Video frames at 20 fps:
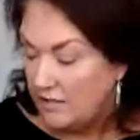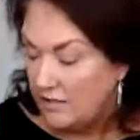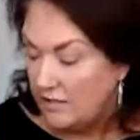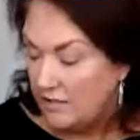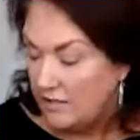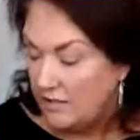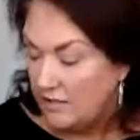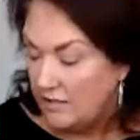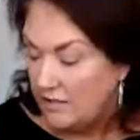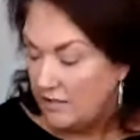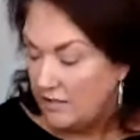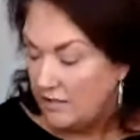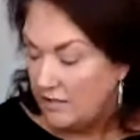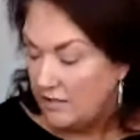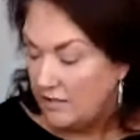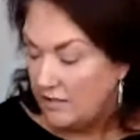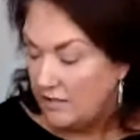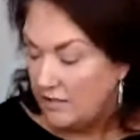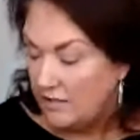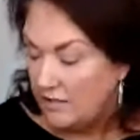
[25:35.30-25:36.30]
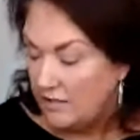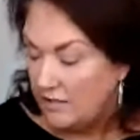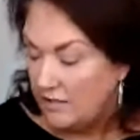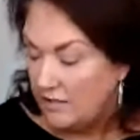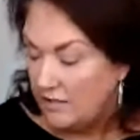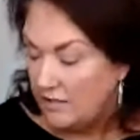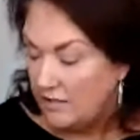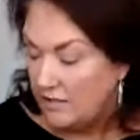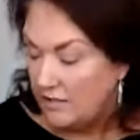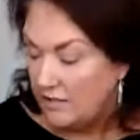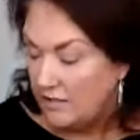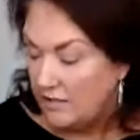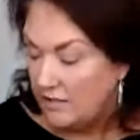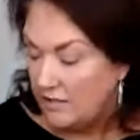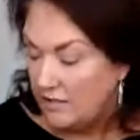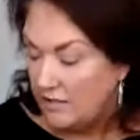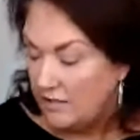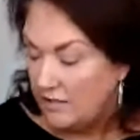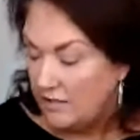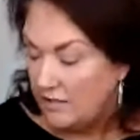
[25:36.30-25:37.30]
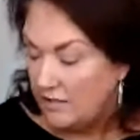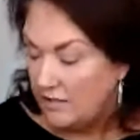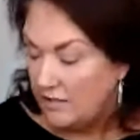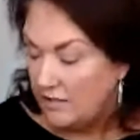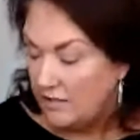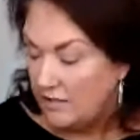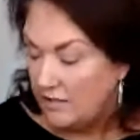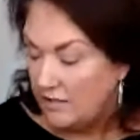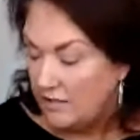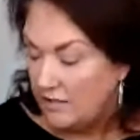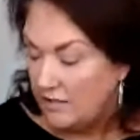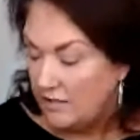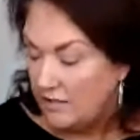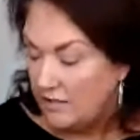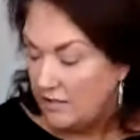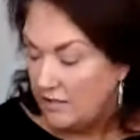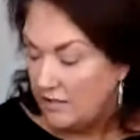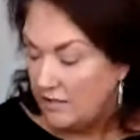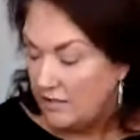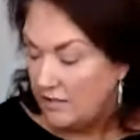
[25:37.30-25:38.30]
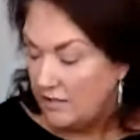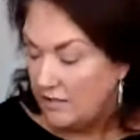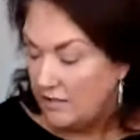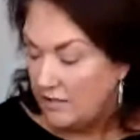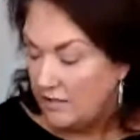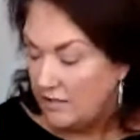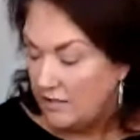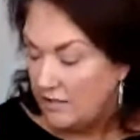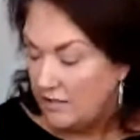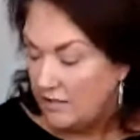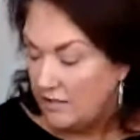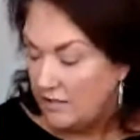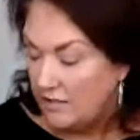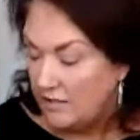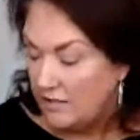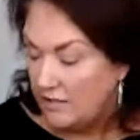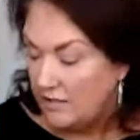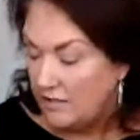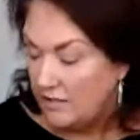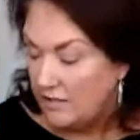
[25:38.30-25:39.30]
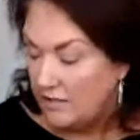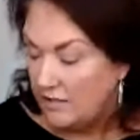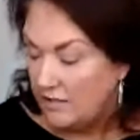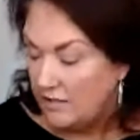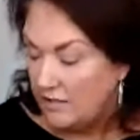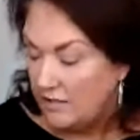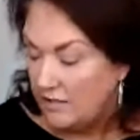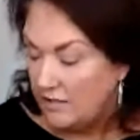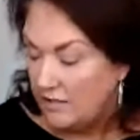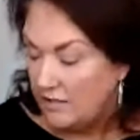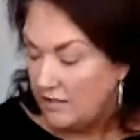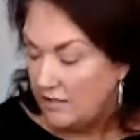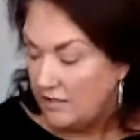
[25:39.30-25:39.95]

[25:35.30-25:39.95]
Nobody speaks.